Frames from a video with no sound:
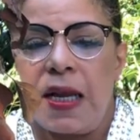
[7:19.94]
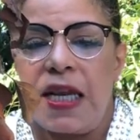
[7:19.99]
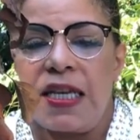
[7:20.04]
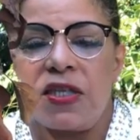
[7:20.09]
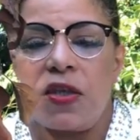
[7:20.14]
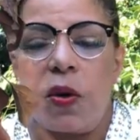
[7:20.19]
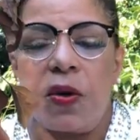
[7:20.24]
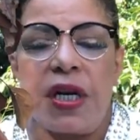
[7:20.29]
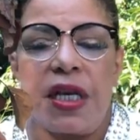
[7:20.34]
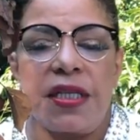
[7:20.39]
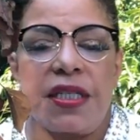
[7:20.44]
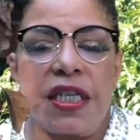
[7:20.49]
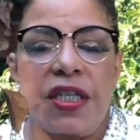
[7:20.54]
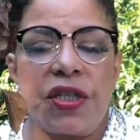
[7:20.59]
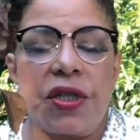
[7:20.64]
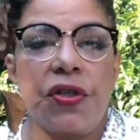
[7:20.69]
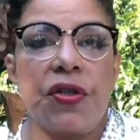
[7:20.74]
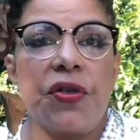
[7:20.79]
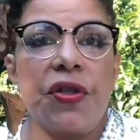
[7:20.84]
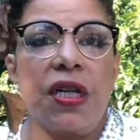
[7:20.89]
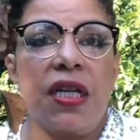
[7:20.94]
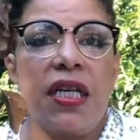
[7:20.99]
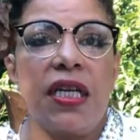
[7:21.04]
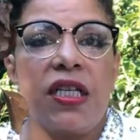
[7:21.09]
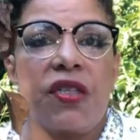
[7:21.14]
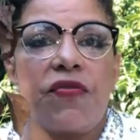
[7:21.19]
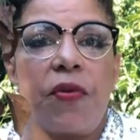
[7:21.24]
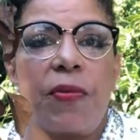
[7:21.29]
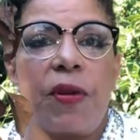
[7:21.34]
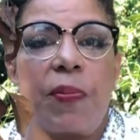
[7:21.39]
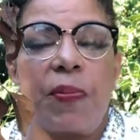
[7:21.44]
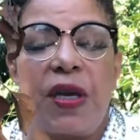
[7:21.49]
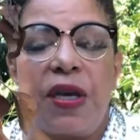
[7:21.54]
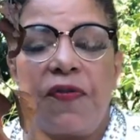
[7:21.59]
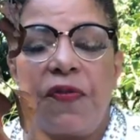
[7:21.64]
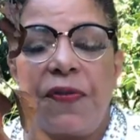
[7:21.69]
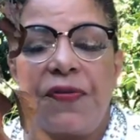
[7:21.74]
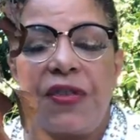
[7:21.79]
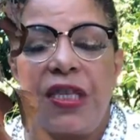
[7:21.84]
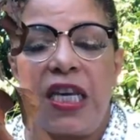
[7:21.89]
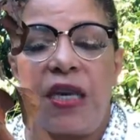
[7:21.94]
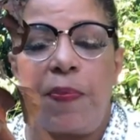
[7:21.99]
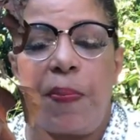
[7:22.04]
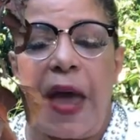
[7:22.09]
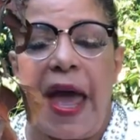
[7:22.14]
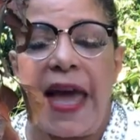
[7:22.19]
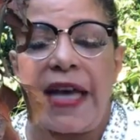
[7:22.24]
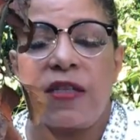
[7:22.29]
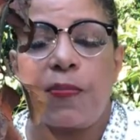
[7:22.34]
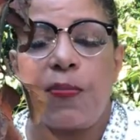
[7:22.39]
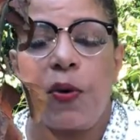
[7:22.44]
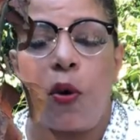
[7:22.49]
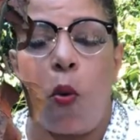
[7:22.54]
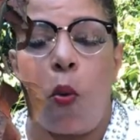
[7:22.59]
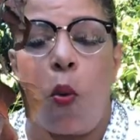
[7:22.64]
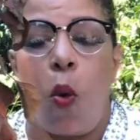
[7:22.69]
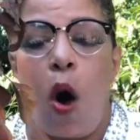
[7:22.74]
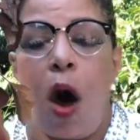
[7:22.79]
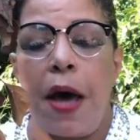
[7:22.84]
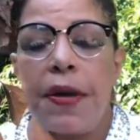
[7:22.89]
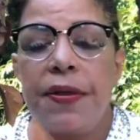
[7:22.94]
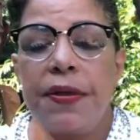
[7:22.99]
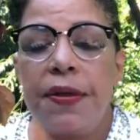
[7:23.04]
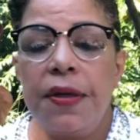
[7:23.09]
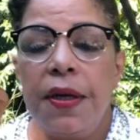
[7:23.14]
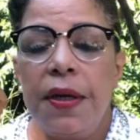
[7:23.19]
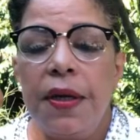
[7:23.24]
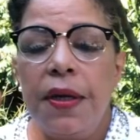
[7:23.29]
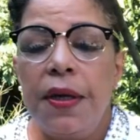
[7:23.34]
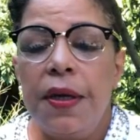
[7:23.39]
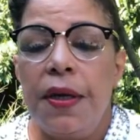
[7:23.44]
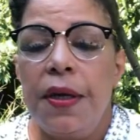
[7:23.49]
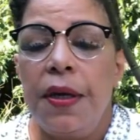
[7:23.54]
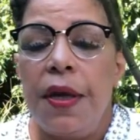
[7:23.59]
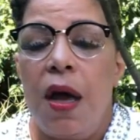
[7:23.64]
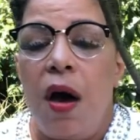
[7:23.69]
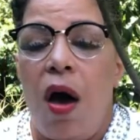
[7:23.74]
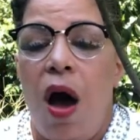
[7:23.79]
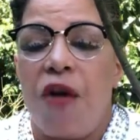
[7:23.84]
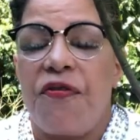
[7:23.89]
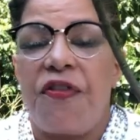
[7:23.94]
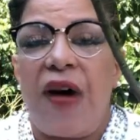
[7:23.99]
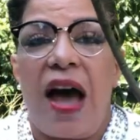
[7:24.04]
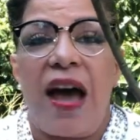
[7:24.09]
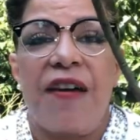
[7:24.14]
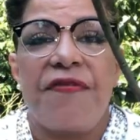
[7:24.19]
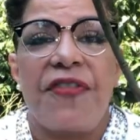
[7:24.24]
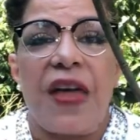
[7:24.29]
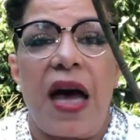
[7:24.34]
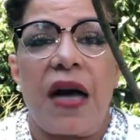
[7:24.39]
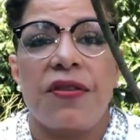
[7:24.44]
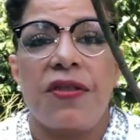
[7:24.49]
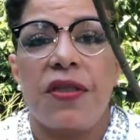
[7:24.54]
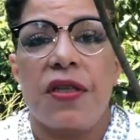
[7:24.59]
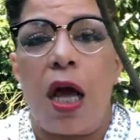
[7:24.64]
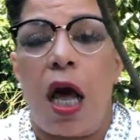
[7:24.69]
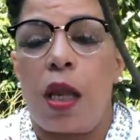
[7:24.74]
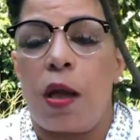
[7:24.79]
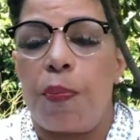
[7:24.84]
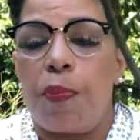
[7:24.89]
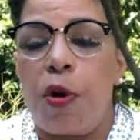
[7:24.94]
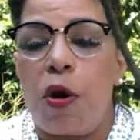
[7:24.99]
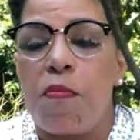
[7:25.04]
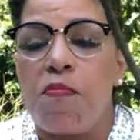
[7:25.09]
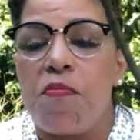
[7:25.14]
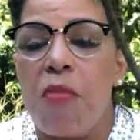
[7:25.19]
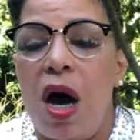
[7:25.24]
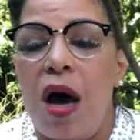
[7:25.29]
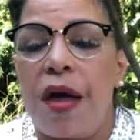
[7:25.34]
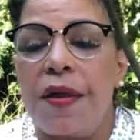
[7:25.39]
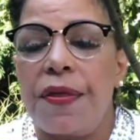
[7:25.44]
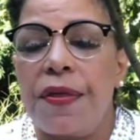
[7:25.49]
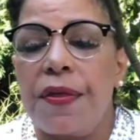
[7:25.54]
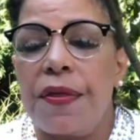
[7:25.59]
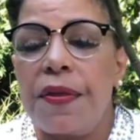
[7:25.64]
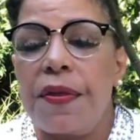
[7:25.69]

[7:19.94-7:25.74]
So in addition to the list from the P15 Passbook, 1, a $5,000 per month,